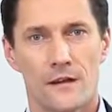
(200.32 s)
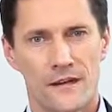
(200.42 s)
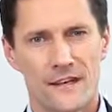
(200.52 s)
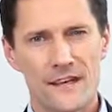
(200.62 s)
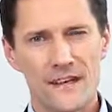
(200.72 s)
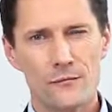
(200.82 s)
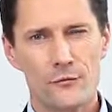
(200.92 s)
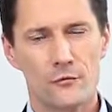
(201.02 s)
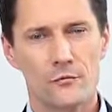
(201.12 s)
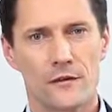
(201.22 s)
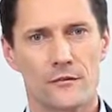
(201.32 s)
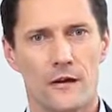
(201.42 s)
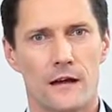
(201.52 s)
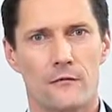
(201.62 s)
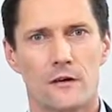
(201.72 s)
The key improvement
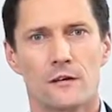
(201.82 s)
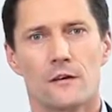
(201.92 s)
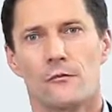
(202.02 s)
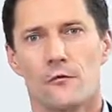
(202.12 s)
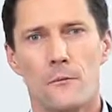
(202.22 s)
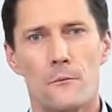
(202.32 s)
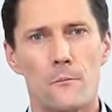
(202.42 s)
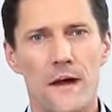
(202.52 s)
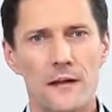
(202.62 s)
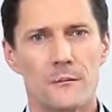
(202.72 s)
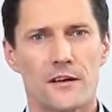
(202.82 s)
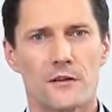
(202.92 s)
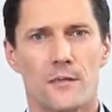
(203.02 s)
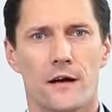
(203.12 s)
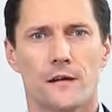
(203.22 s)
driver for many
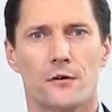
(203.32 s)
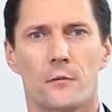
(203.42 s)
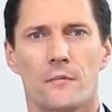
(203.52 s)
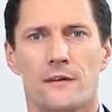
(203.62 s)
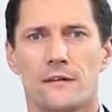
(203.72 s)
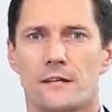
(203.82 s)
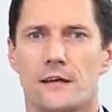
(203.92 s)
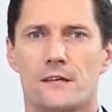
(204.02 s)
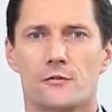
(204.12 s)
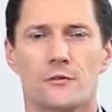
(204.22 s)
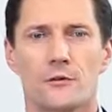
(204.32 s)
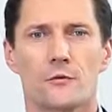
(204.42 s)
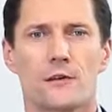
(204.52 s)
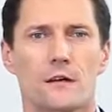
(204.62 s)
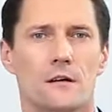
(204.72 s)
benchmarking companies like
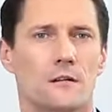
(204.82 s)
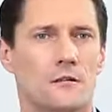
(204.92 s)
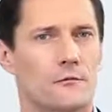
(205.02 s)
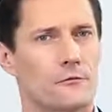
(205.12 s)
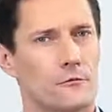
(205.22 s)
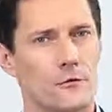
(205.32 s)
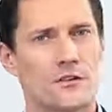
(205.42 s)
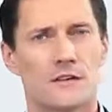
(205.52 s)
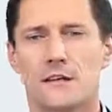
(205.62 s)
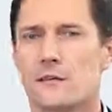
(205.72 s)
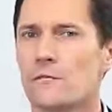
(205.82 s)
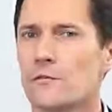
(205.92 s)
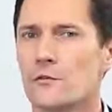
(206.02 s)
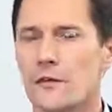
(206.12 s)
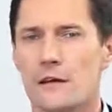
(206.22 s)
Toyota, Fuji,
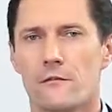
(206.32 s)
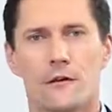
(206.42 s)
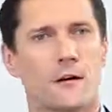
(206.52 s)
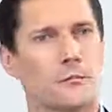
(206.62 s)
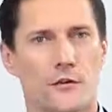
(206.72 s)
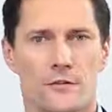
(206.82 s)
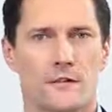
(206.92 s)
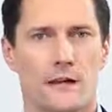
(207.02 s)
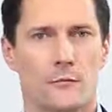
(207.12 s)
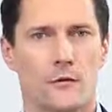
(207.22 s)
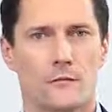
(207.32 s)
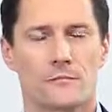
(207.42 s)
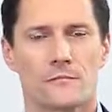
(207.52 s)
Unilever and Procter & Gamble.